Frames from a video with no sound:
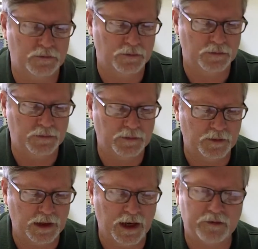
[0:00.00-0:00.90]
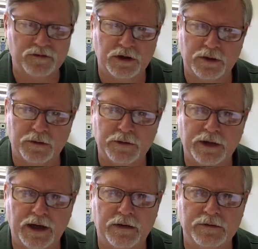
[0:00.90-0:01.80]
the room, and we actually
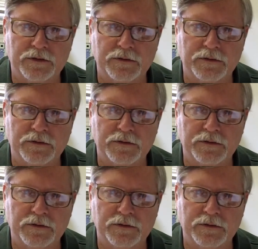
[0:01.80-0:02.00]
learned how